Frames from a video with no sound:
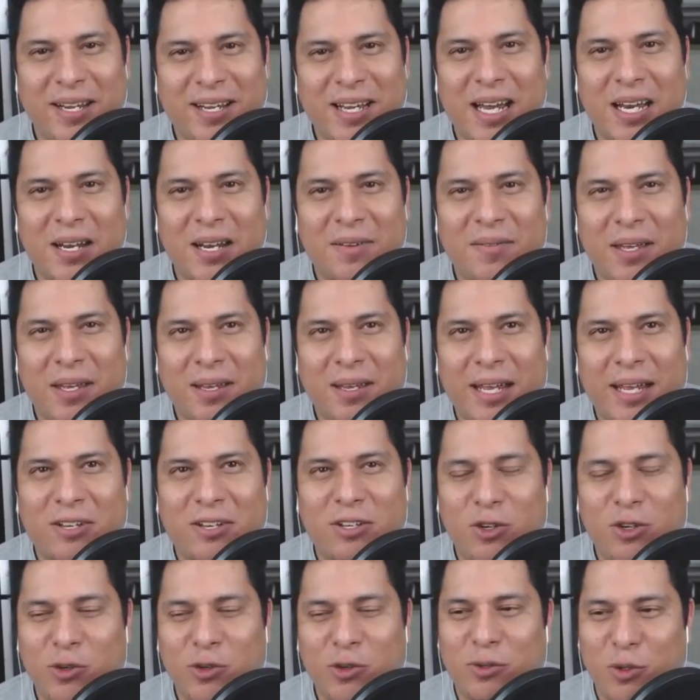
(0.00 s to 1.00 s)
minute kind of thing.
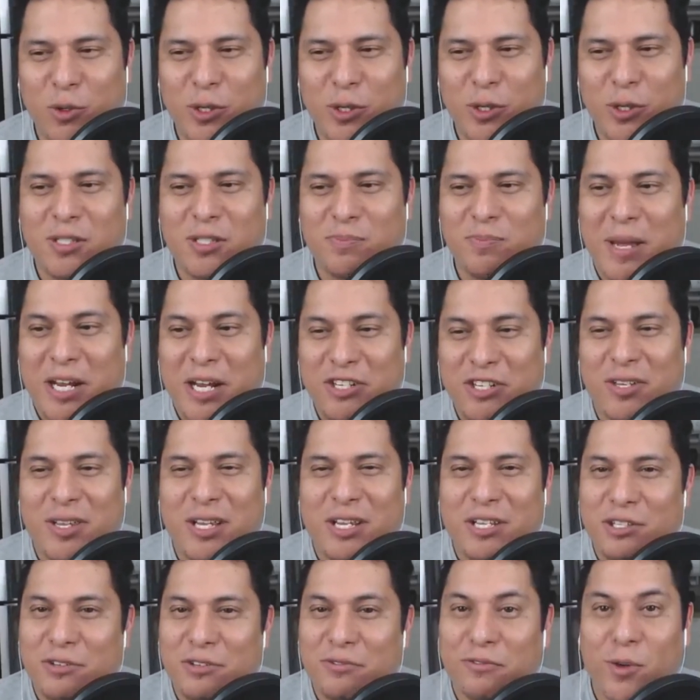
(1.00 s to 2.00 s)
Like you just mentioned
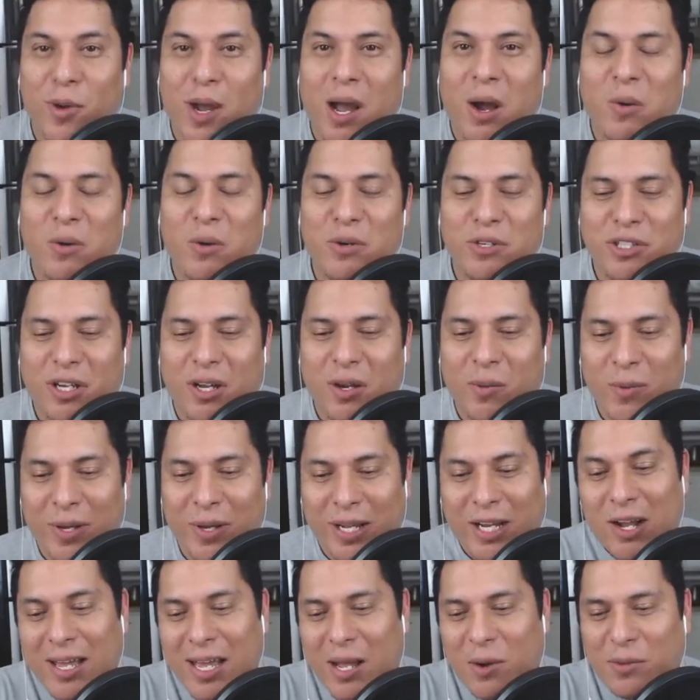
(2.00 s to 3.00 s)
this a few hours ago. I'm
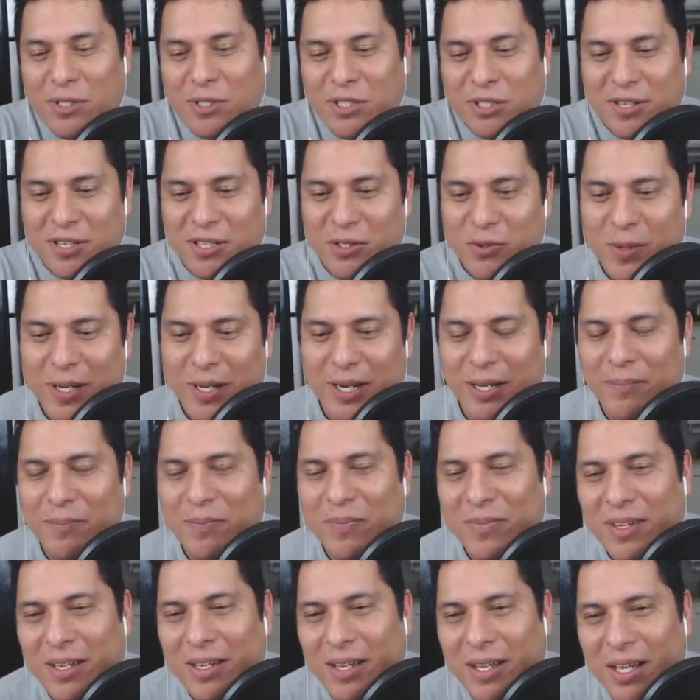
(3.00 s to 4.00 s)
like, oh yeah, we'll do this. Why not?
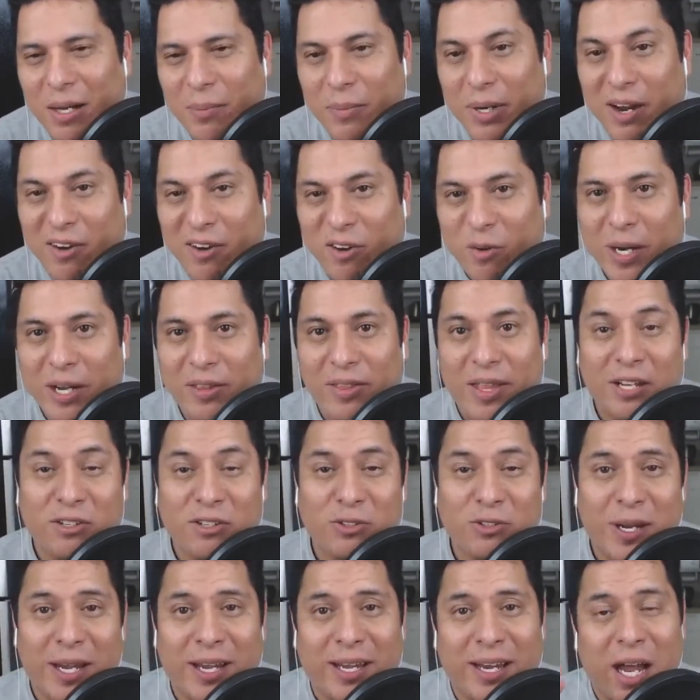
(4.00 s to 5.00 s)
But everybody, yeah. Thanks
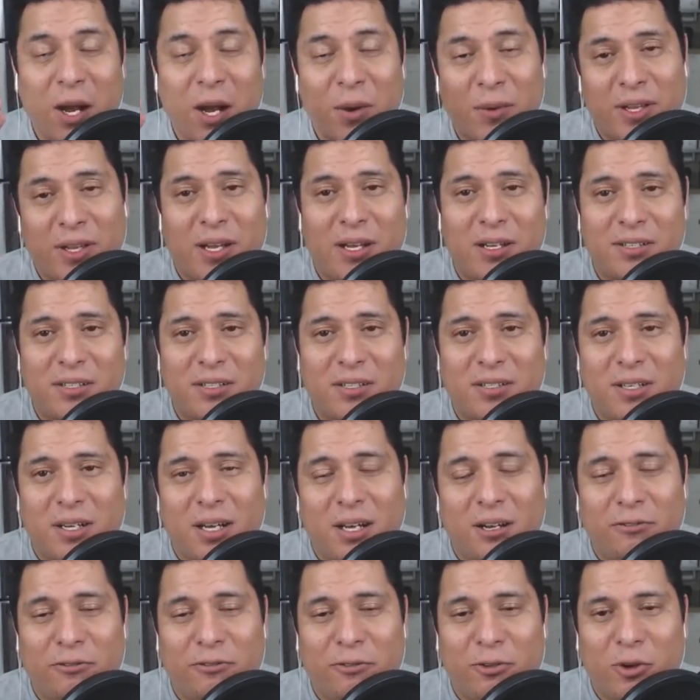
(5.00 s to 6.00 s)
for hanging out with us
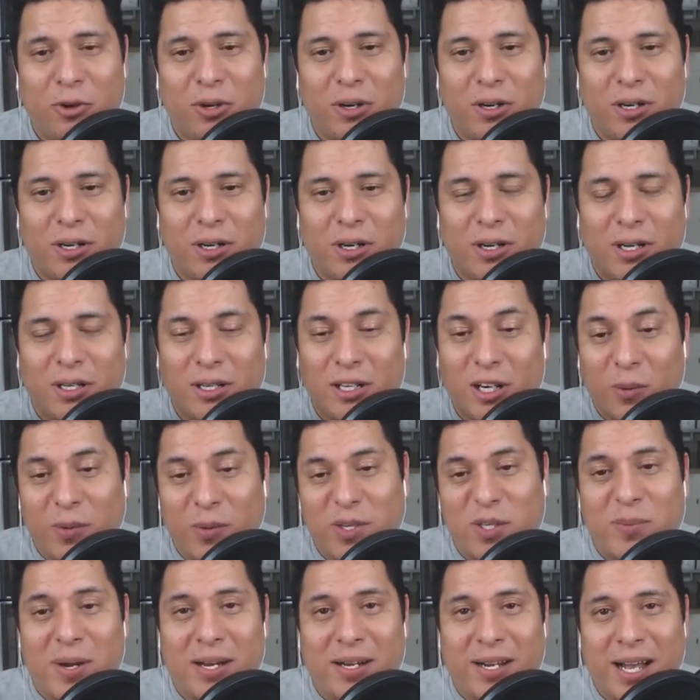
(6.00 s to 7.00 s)
for
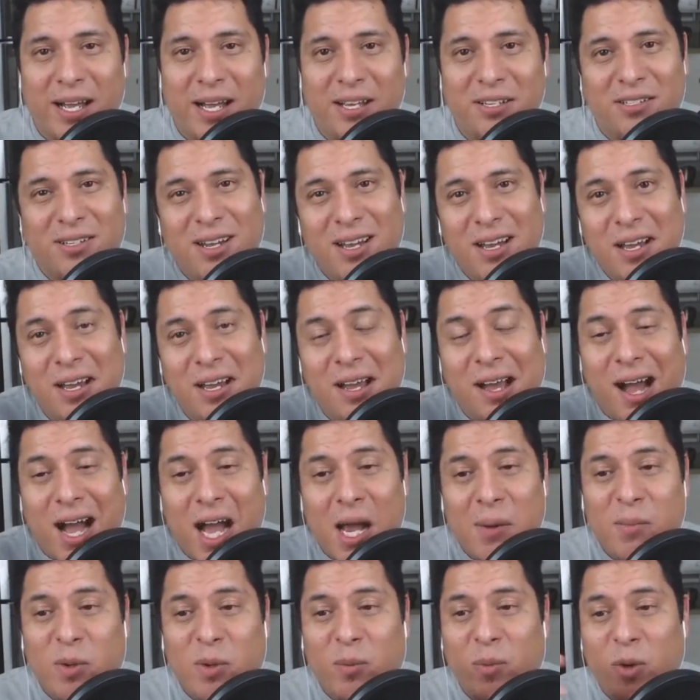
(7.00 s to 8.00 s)
LitRPG Podcast.
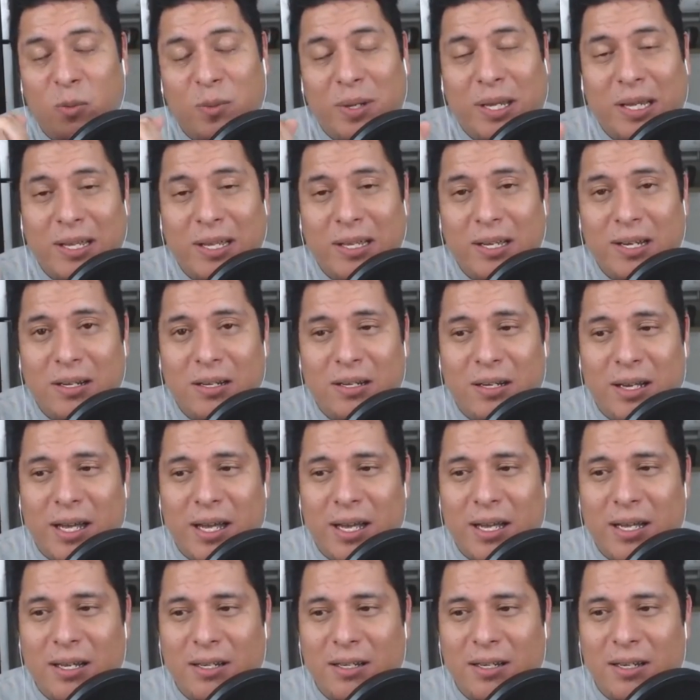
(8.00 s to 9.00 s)
I'm Ramon Mejia,
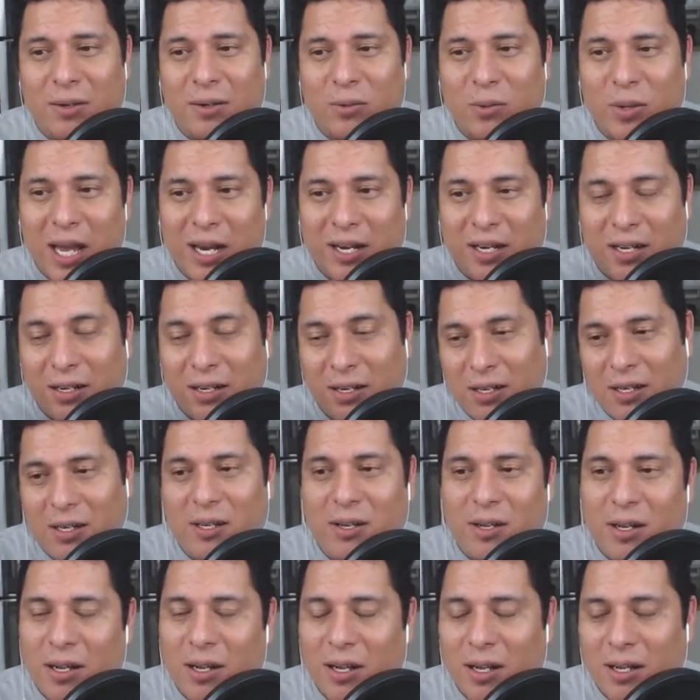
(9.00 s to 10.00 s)
and we had
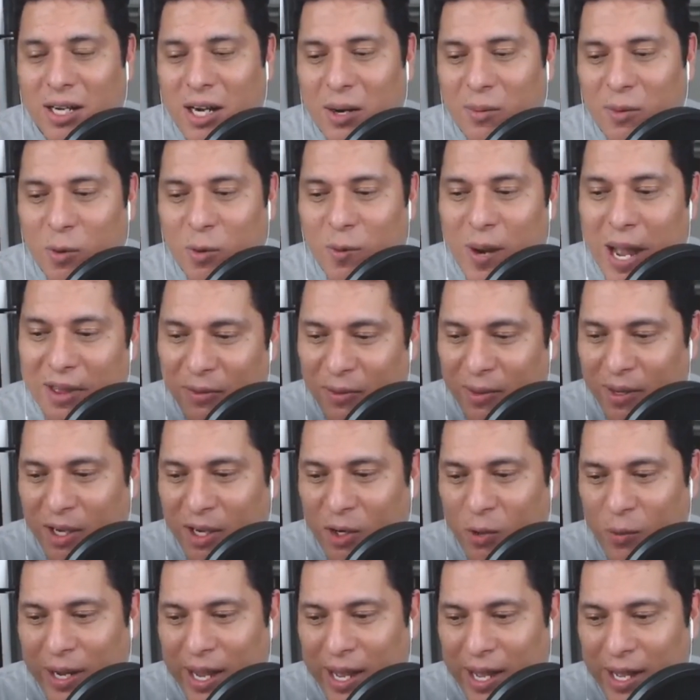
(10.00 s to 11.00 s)
Gabriel
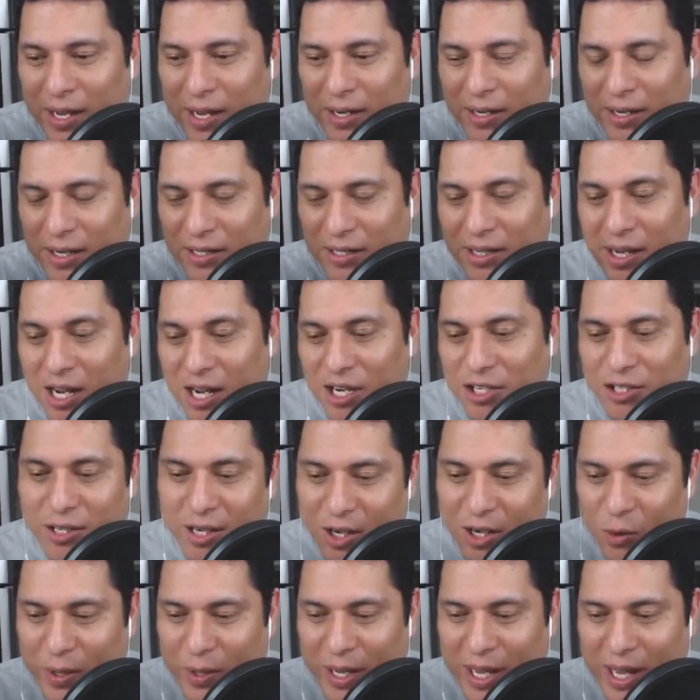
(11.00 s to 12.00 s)
Wrathweg, we had
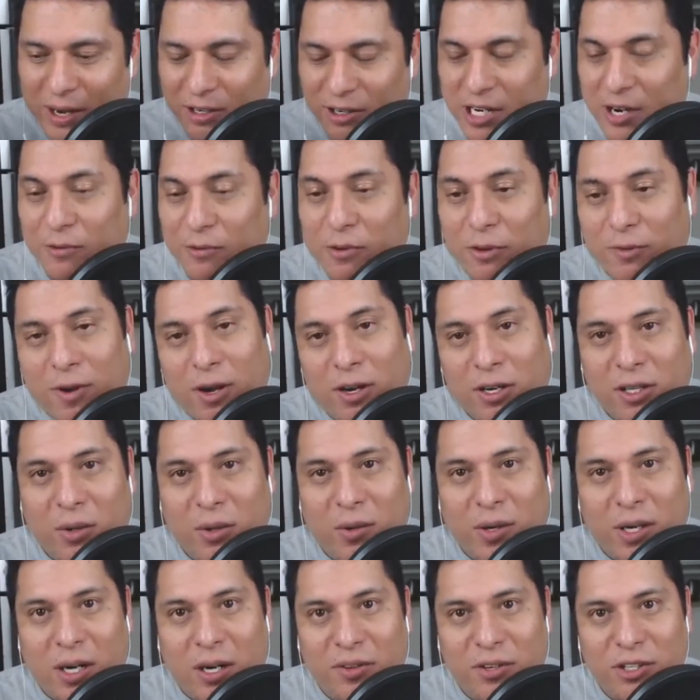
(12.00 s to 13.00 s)
Taja, we had Jeffrey Falcon
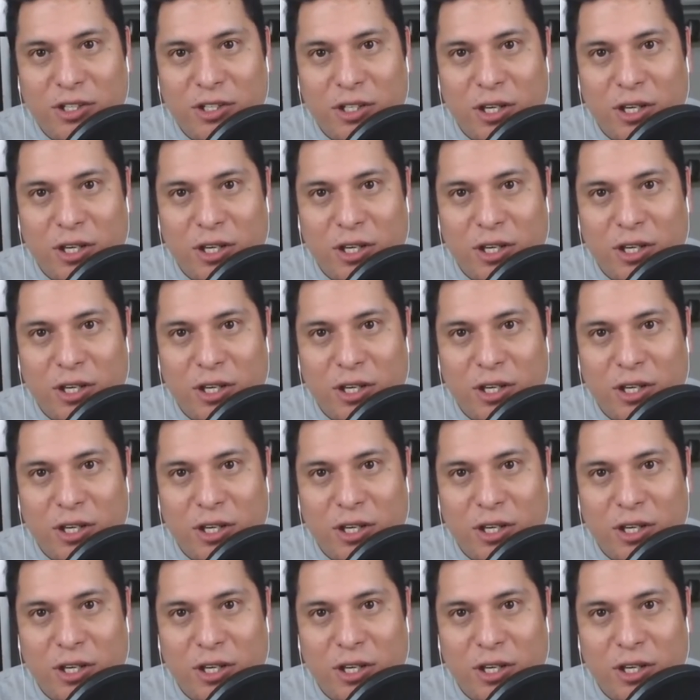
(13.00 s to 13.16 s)
Logue on the